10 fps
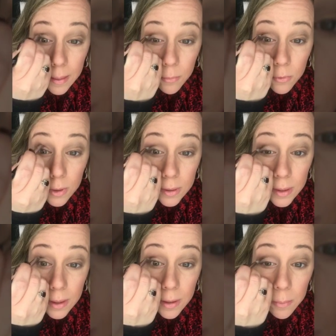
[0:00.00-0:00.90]
And I'm
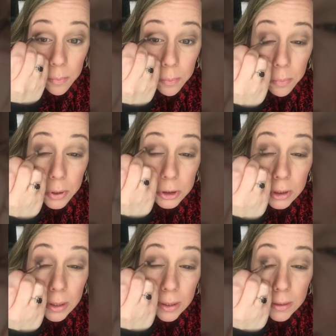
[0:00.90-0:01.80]
really
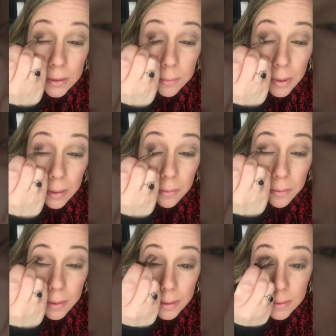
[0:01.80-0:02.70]
pushing it into my
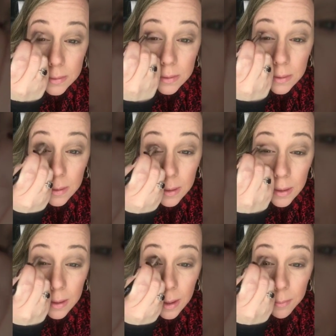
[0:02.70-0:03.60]
crease.
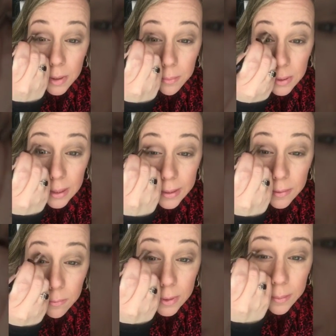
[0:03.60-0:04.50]
I'm going to
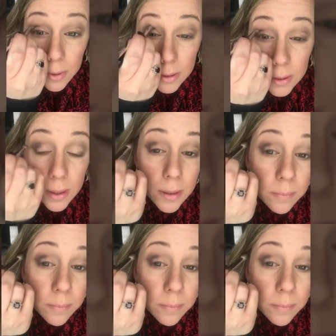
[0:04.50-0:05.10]
blend it when I'm all